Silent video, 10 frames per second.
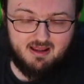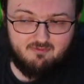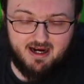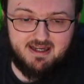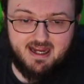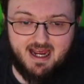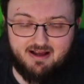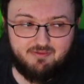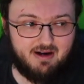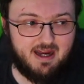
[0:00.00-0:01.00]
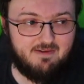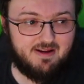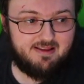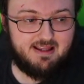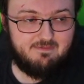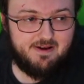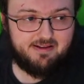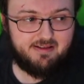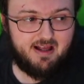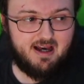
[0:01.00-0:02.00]
Right now, the Ravens' defensive
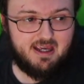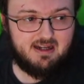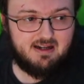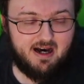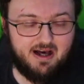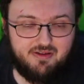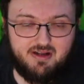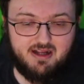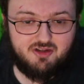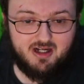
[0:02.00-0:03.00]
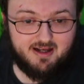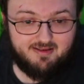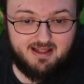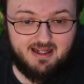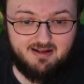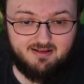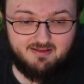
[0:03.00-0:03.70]
line, other than Justin